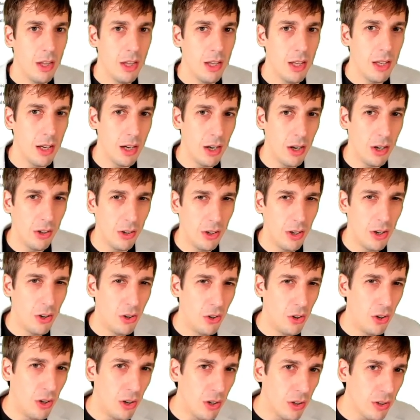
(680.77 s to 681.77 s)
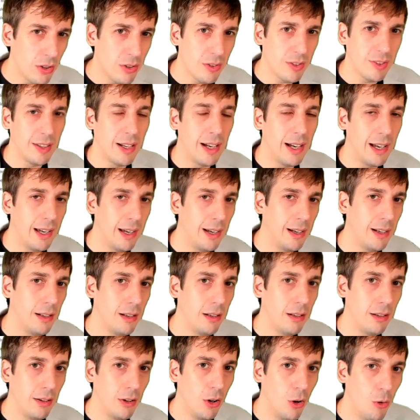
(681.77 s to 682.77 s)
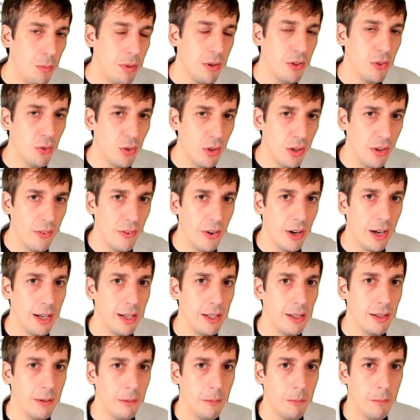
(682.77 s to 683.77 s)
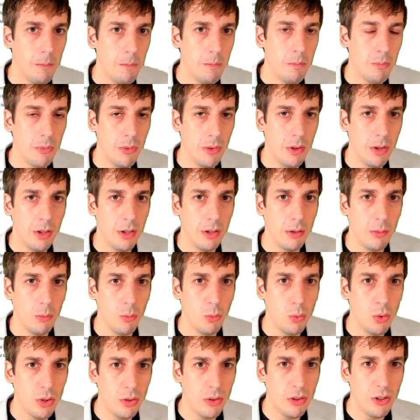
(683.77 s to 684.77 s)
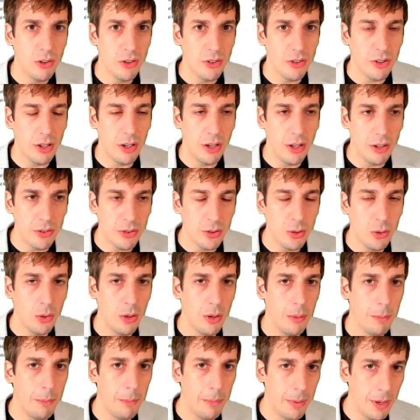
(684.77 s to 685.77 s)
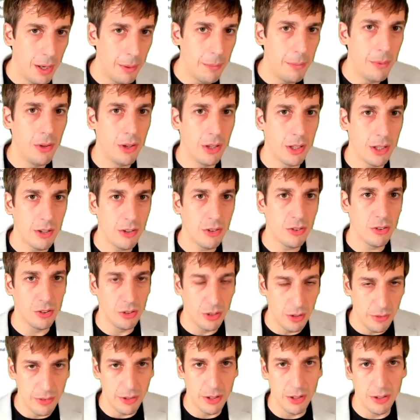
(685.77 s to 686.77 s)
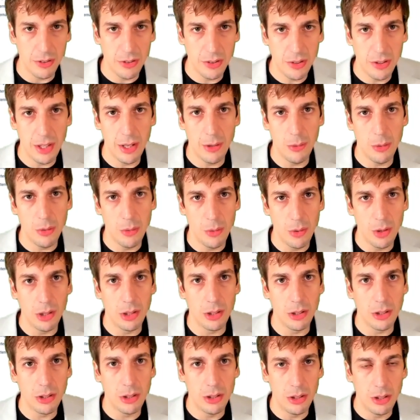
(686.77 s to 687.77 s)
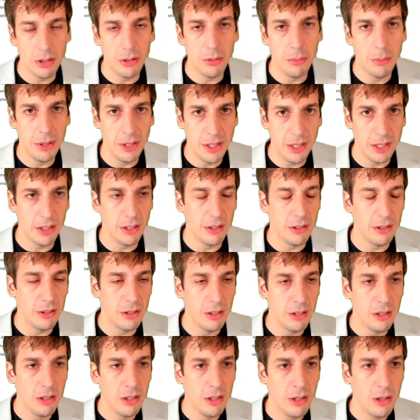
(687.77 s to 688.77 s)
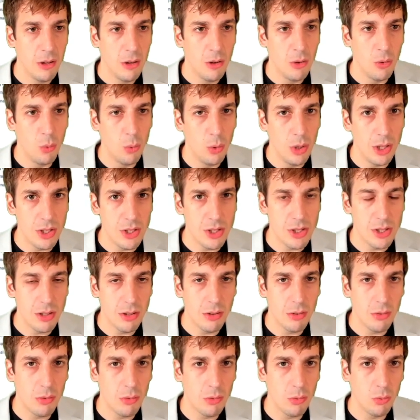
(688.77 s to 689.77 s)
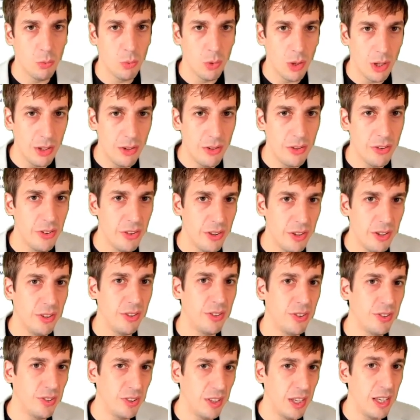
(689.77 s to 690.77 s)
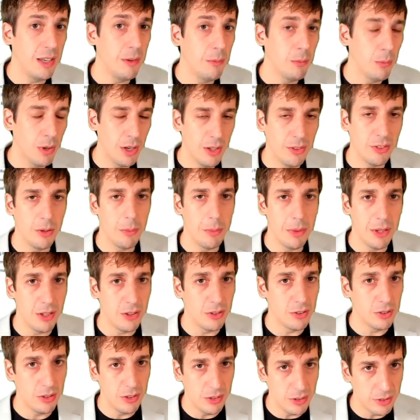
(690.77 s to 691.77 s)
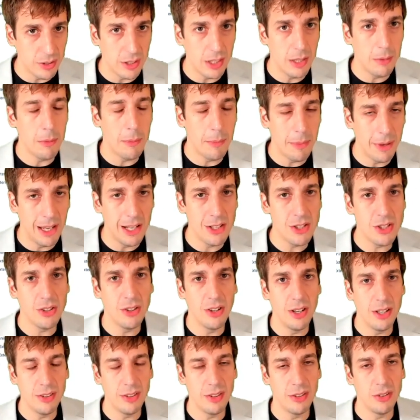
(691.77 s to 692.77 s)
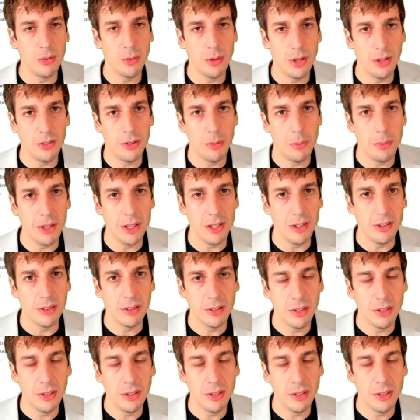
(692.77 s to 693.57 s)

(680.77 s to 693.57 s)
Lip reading: Alongside OpenRewrite, there's also a public service that we run called Moderne, which runs the same recipes, so these same Apache license recipes,